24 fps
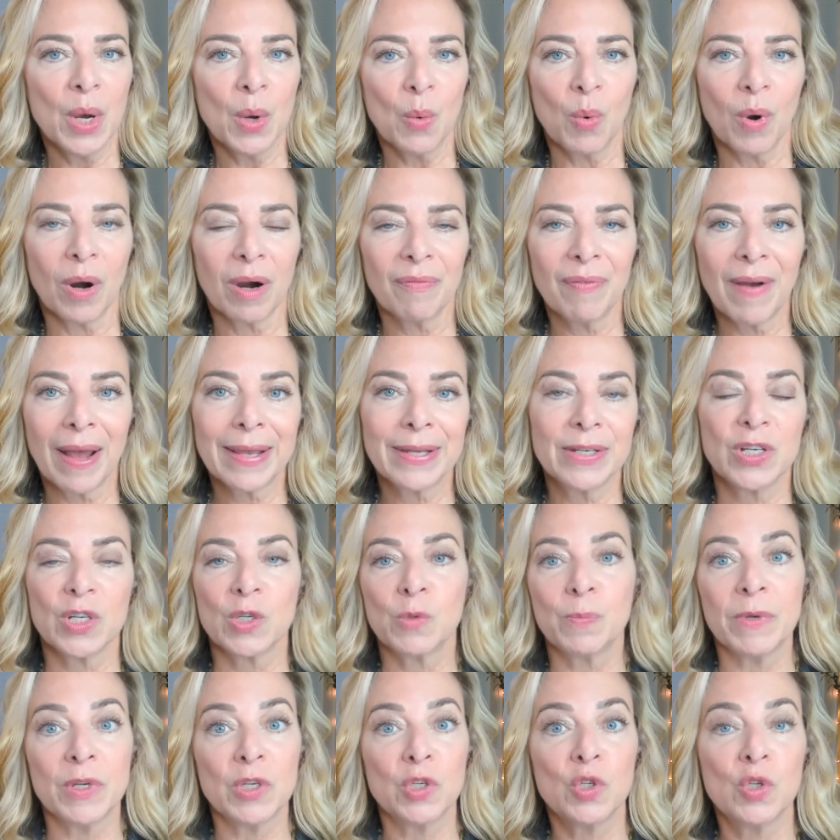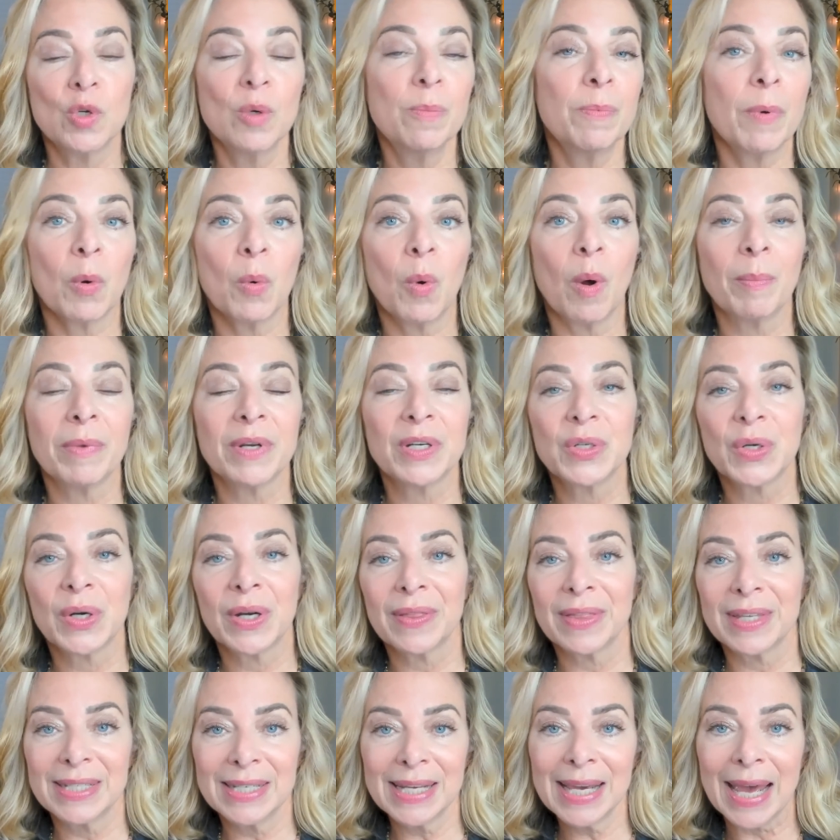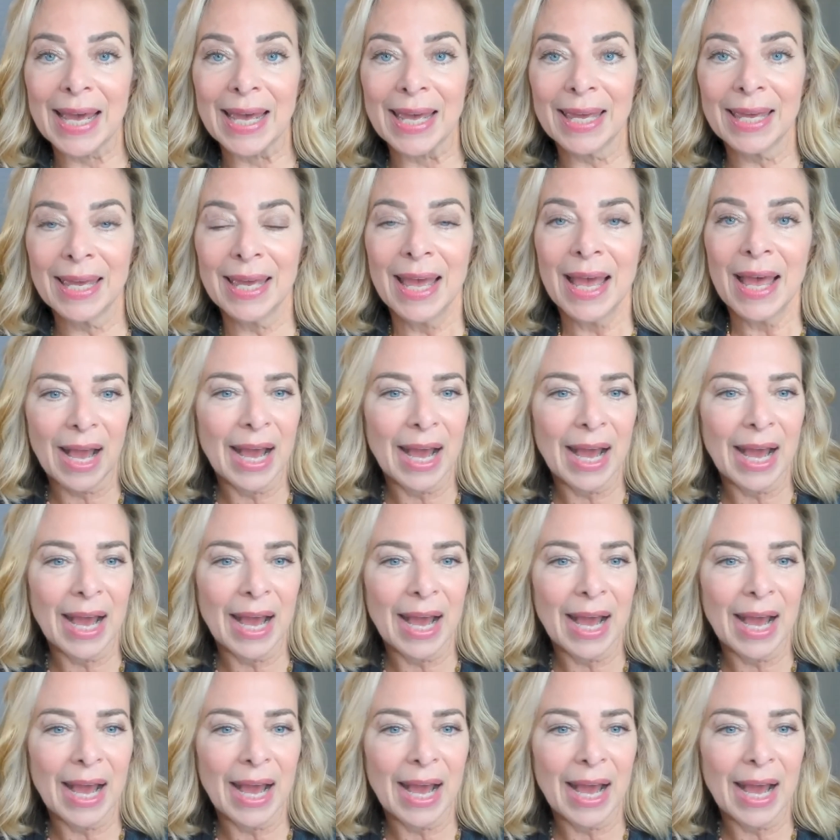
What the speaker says: where if I could just be superwoman during the day,